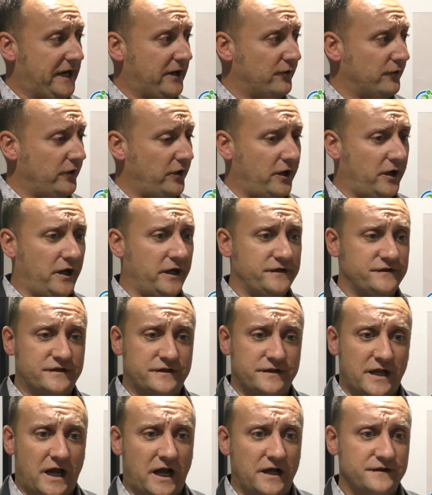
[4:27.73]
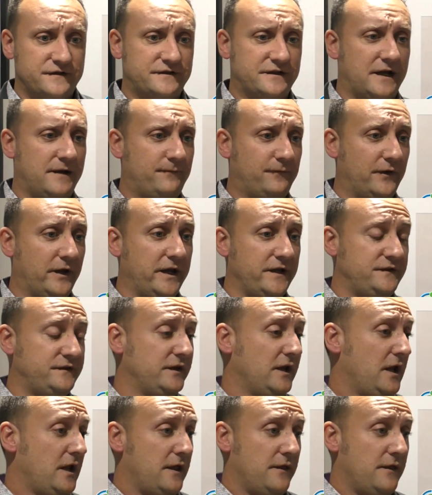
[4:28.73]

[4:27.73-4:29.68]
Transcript: airlines, non-stop flights,